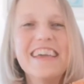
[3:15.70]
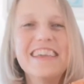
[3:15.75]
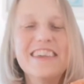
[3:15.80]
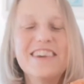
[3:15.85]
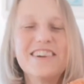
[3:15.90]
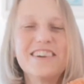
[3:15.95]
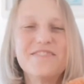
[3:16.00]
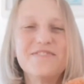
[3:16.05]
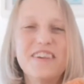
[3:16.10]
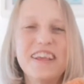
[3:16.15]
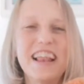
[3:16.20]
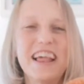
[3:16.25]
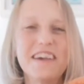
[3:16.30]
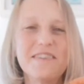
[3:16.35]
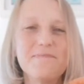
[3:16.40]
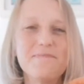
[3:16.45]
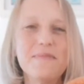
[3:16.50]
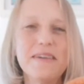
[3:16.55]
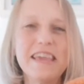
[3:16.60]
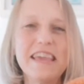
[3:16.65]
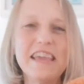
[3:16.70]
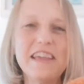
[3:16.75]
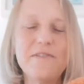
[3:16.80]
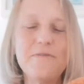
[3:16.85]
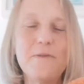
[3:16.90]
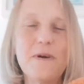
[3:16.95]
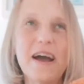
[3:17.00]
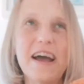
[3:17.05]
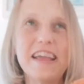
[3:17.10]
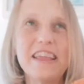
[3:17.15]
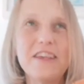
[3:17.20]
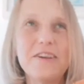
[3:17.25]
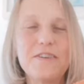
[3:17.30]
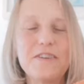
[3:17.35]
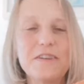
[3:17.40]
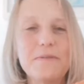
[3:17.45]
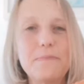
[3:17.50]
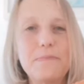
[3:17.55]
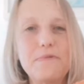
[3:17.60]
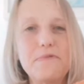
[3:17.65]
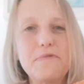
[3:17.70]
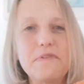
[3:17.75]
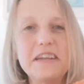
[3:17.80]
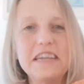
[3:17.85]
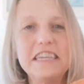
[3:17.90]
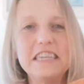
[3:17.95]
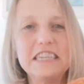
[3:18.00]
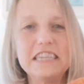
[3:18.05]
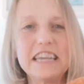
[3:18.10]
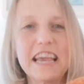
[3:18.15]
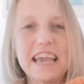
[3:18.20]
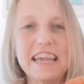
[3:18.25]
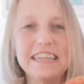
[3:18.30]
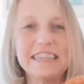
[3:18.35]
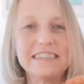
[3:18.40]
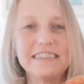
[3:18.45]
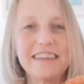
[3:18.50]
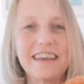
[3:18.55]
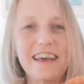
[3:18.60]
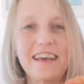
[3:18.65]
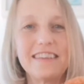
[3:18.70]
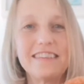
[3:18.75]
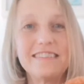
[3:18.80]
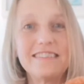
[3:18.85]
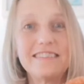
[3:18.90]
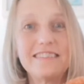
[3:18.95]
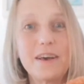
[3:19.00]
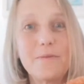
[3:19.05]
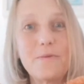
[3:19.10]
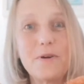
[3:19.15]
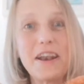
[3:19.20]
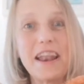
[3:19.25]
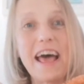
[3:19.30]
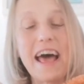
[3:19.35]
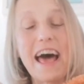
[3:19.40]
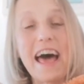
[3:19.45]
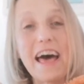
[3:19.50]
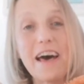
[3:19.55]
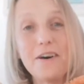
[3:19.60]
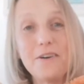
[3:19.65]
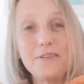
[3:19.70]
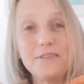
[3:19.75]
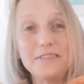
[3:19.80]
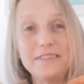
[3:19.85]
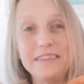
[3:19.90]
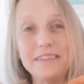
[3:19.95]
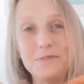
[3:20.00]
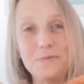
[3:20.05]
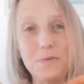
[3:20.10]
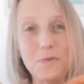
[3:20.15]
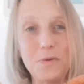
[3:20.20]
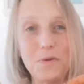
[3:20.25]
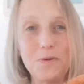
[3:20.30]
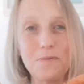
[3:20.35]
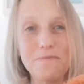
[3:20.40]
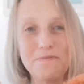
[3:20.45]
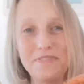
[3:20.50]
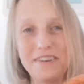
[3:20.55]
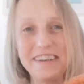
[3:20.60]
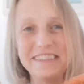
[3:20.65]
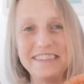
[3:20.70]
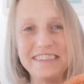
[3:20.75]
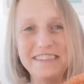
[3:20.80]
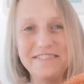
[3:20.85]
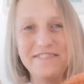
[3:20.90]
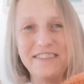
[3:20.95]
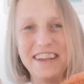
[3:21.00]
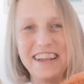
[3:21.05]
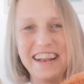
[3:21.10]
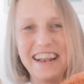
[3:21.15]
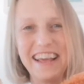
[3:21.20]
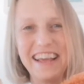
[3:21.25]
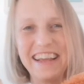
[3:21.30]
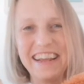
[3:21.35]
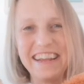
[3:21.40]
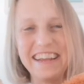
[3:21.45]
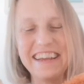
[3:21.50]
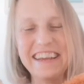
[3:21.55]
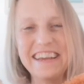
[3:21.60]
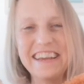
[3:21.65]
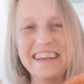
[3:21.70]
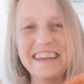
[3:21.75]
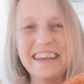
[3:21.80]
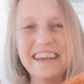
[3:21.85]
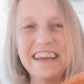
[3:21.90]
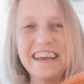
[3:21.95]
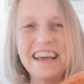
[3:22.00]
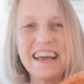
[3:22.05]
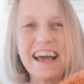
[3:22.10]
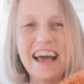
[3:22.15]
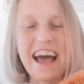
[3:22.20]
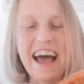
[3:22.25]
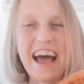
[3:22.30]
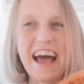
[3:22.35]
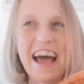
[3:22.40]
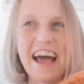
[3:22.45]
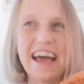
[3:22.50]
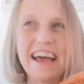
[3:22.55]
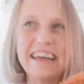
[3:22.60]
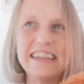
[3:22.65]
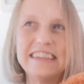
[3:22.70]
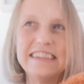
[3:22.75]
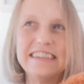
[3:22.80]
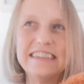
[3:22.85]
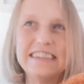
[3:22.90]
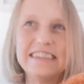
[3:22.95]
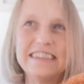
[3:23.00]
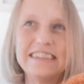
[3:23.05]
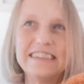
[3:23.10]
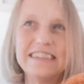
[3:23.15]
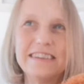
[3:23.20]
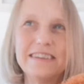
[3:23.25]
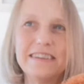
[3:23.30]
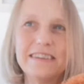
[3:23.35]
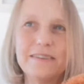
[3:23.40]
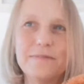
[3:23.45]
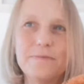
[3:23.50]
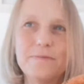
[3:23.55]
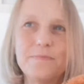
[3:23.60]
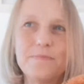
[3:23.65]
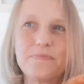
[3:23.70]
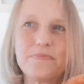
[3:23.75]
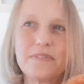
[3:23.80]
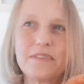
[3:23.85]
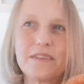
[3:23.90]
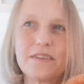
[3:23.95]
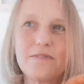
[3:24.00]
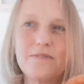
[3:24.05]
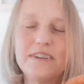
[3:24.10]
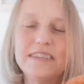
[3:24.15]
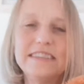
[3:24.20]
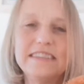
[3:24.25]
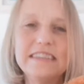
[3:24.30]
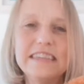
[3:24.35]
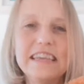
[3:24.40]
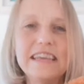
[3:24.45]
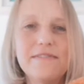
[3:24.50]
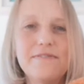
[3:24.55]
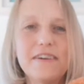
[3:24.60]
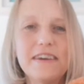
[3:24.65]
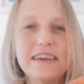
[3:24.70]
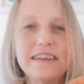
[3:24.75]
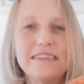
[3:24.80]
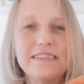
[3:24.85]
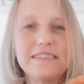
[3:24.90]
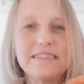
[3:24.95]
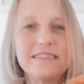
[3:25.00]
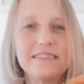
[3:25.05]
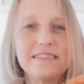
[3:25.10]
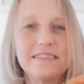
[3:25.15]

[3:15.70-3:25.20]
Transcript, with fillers: you can be like me, where you can appreciate someone else's warm, fuzzy feeling and receive it